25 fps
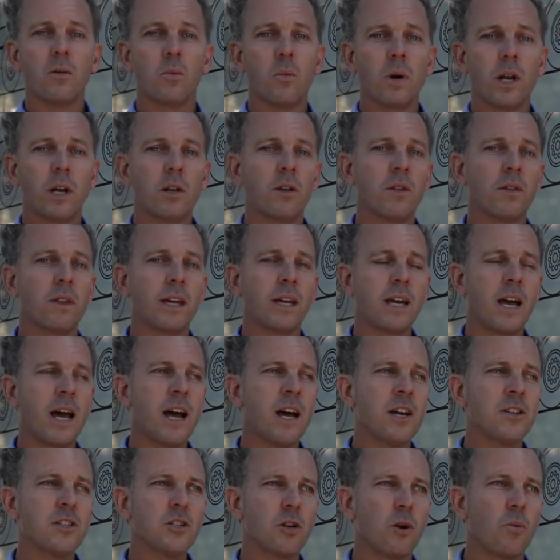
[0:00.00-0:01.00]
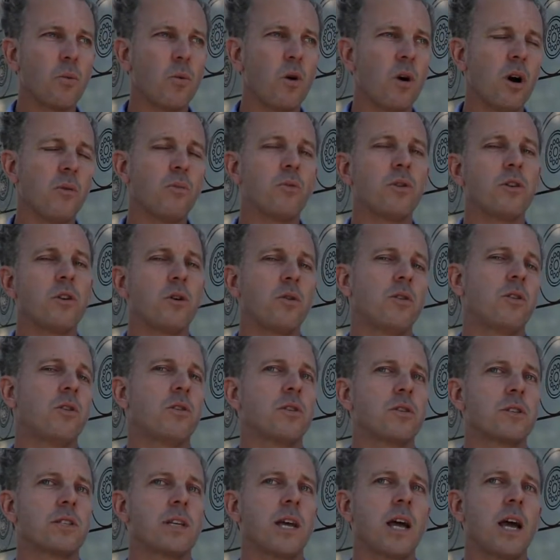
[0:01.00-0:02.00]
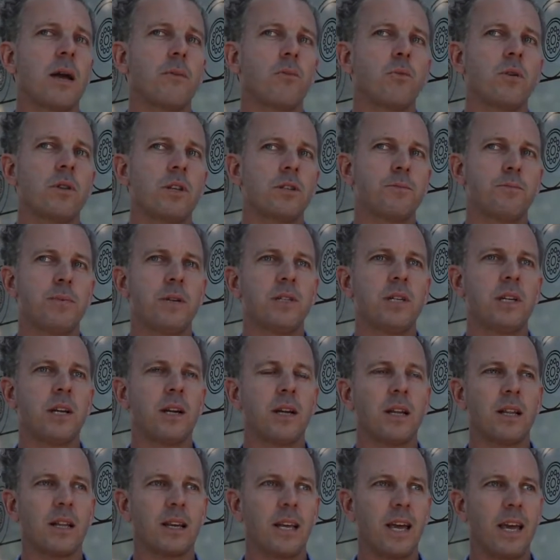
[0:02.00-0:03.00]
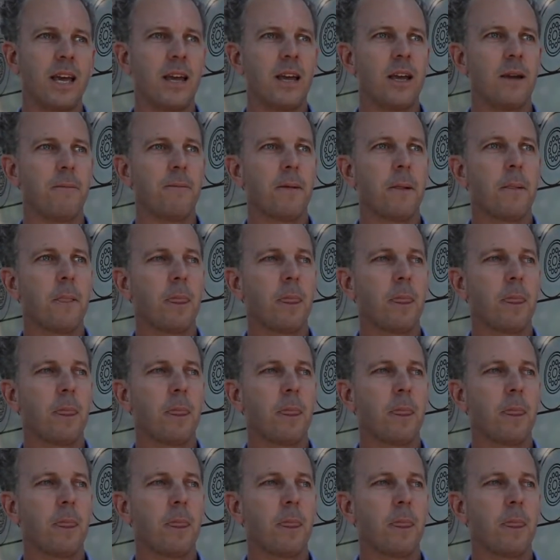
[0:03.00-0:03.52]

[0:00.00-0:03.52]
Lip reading: wheel on their car, so why wouldn't you do the same with this particular key